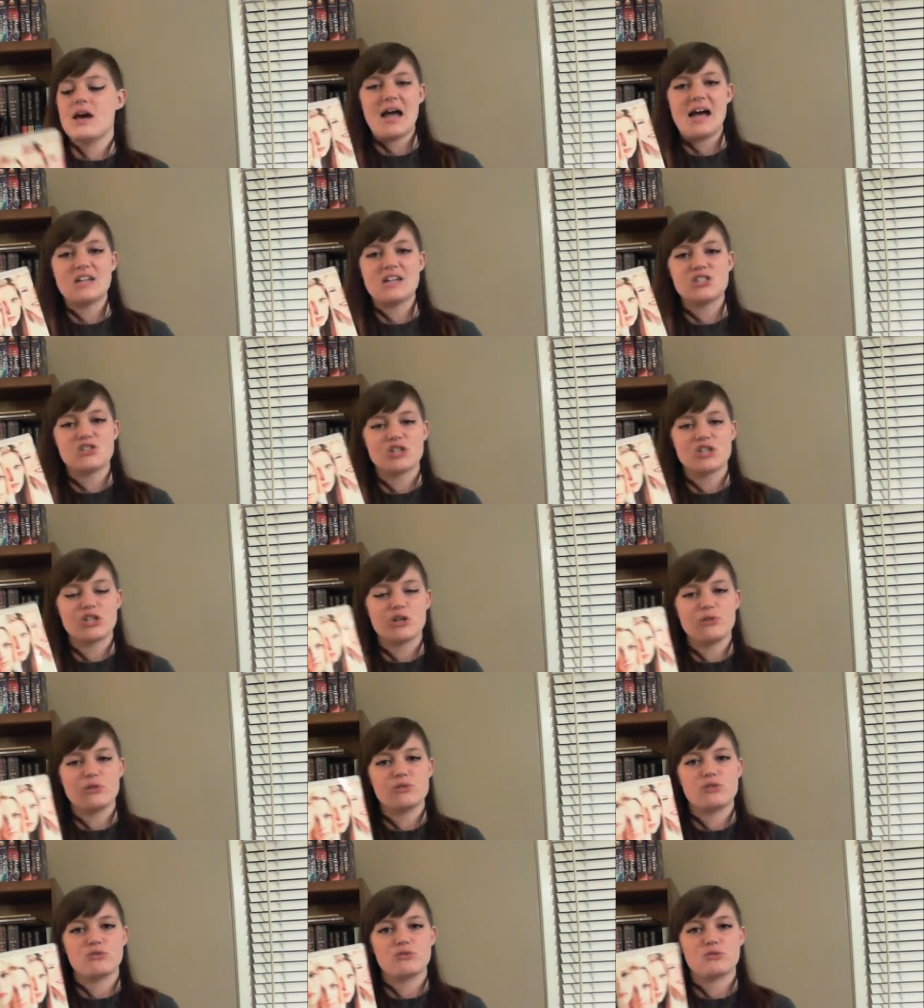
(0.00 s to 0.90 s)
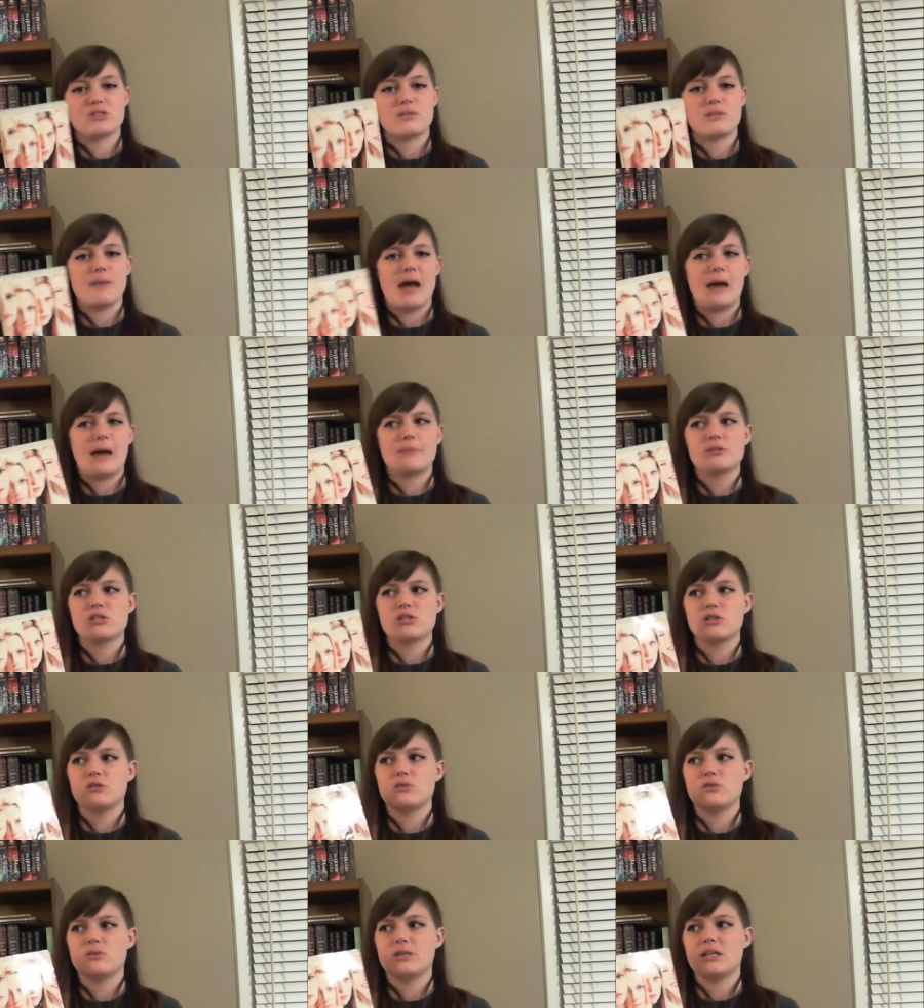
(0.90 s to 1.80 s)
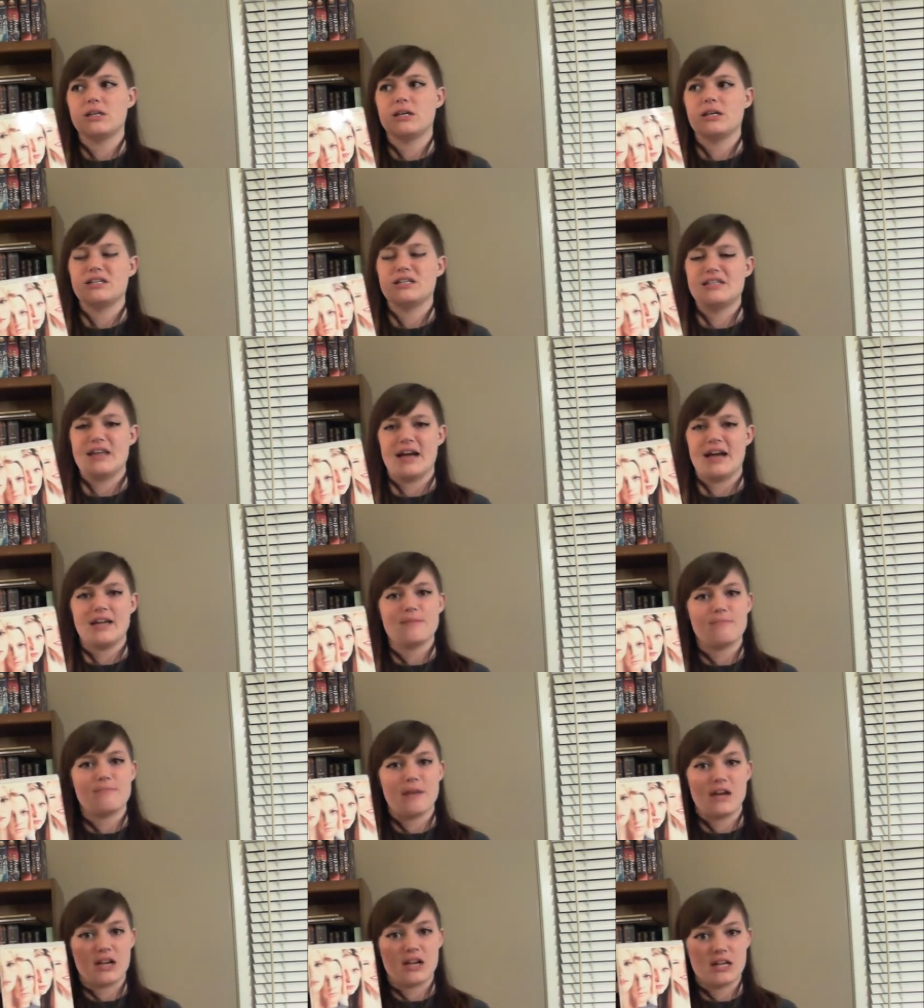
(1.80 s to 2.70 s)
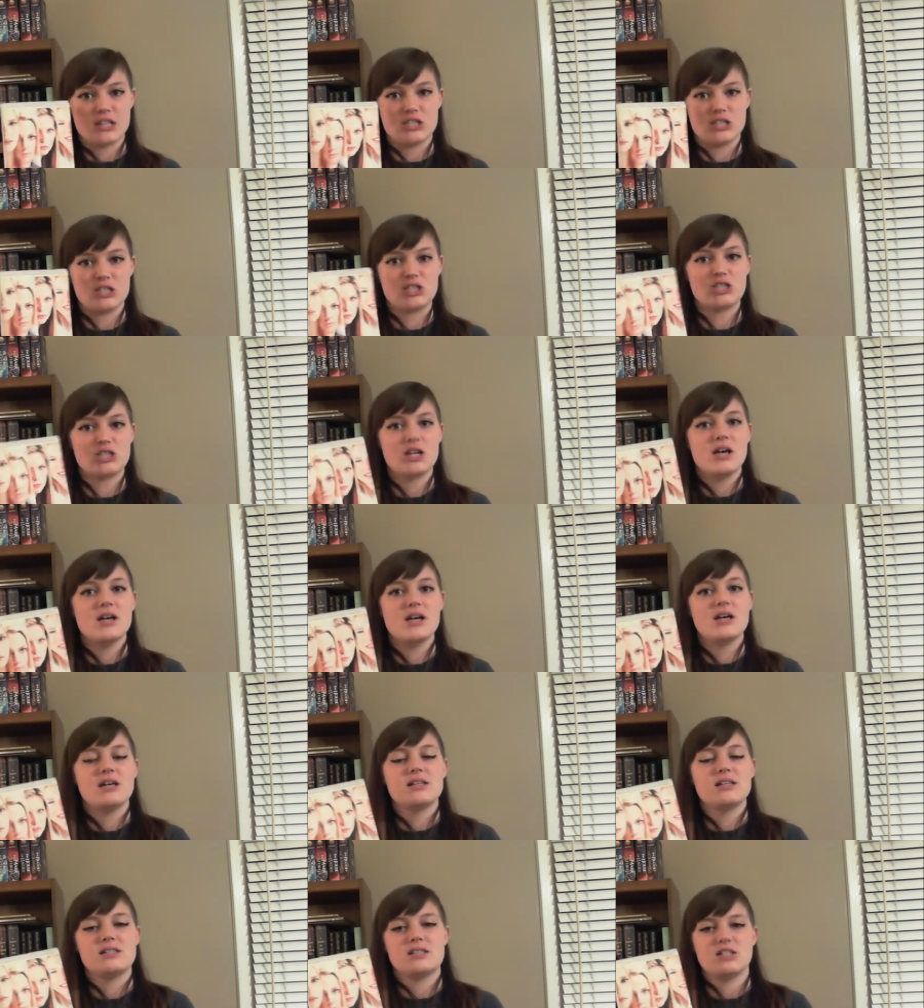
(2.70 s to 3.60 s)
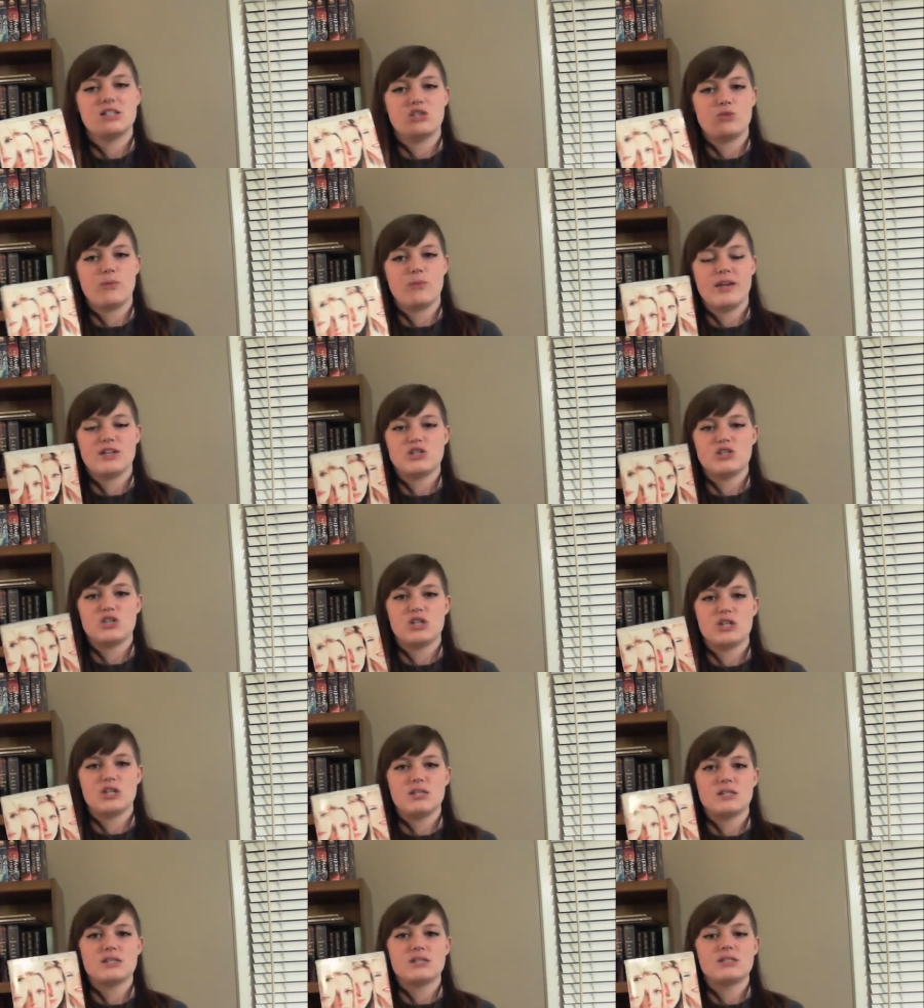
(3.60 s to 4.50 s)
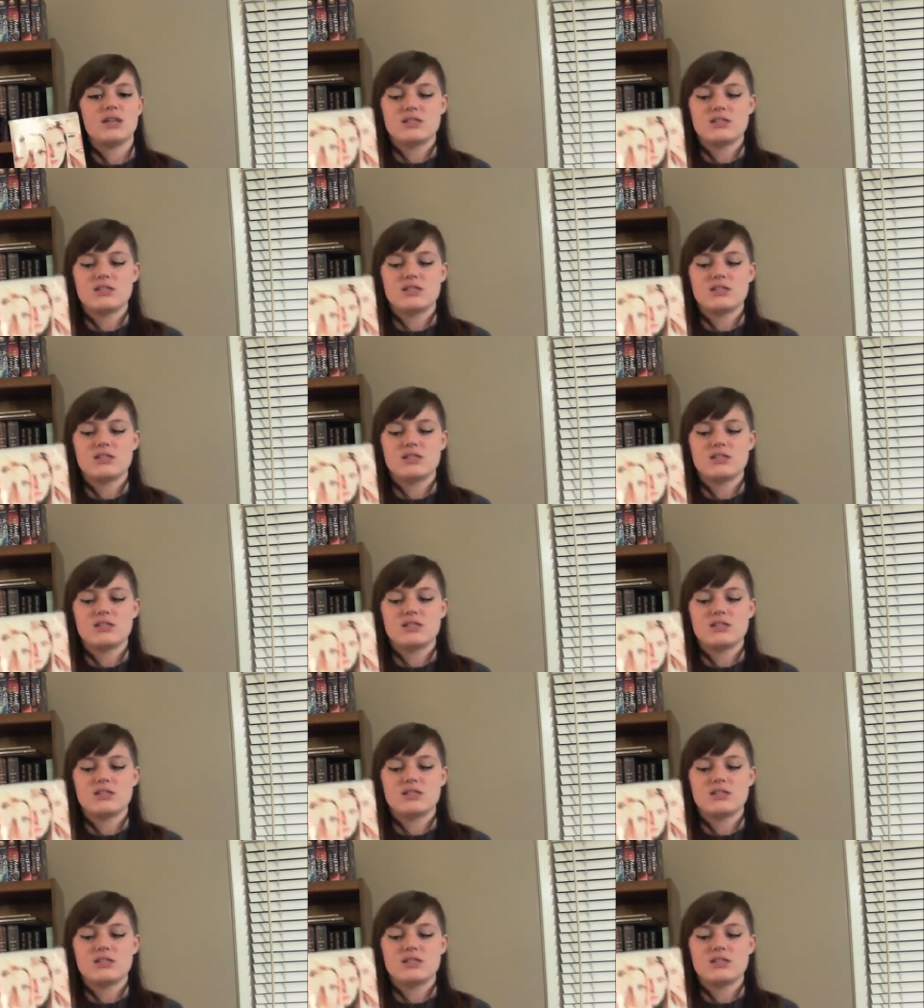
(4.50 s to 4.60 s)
Astrid goes through some absolutely nightmarish situations.